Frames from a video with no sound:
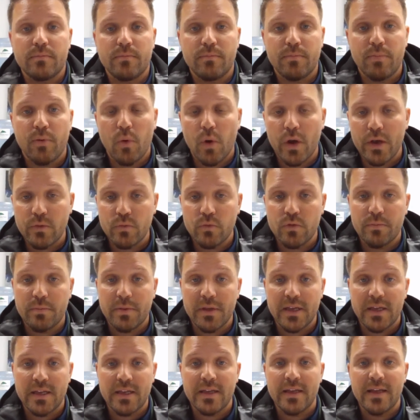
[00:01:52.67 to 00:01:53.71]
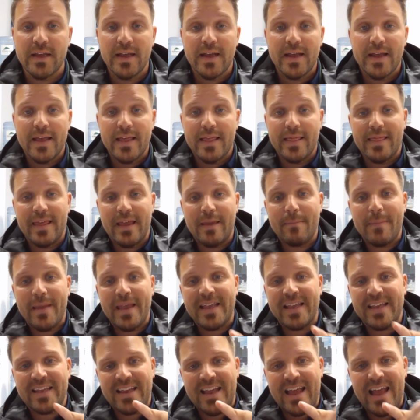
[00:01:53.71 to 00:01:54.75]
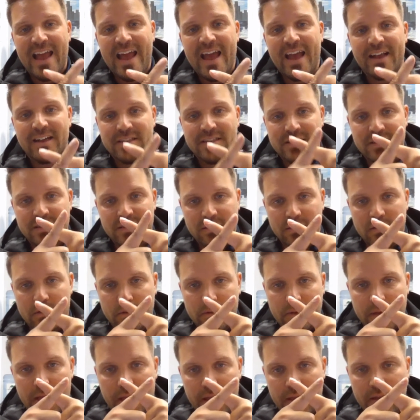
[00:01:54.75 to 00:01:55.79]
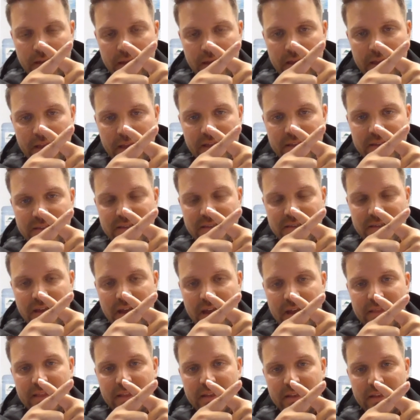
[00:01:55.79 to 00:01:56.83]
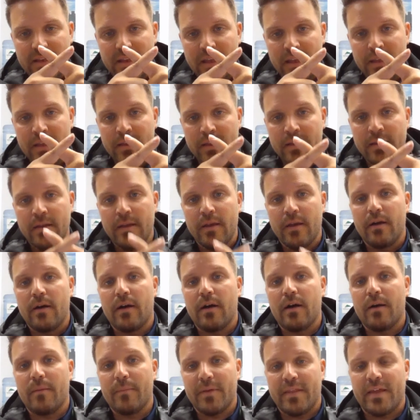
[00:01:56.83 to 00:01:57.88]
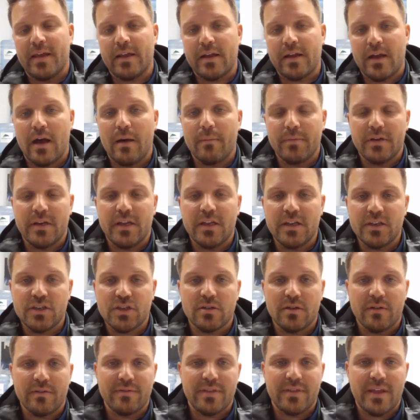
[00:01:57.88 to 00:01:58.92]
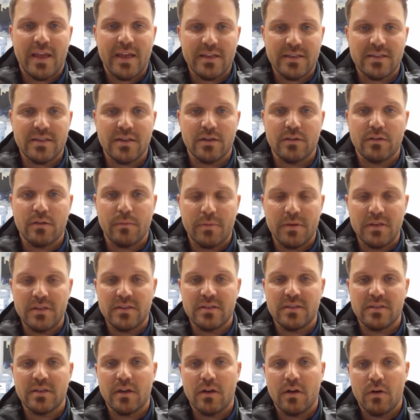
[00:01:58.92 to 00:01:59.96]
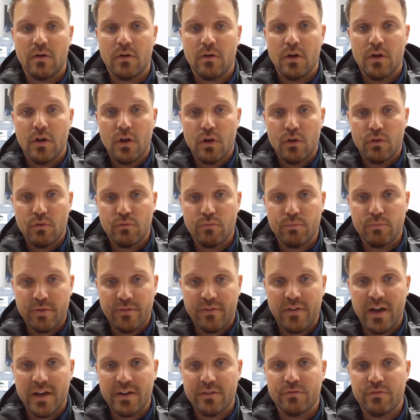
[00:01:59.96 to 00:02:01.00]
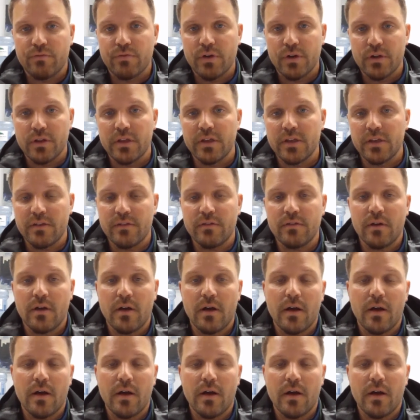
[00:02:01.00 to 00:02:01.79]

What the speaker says: point would be they make an X, okay, inside the knee. And that combination of the ACL and the PCL provide really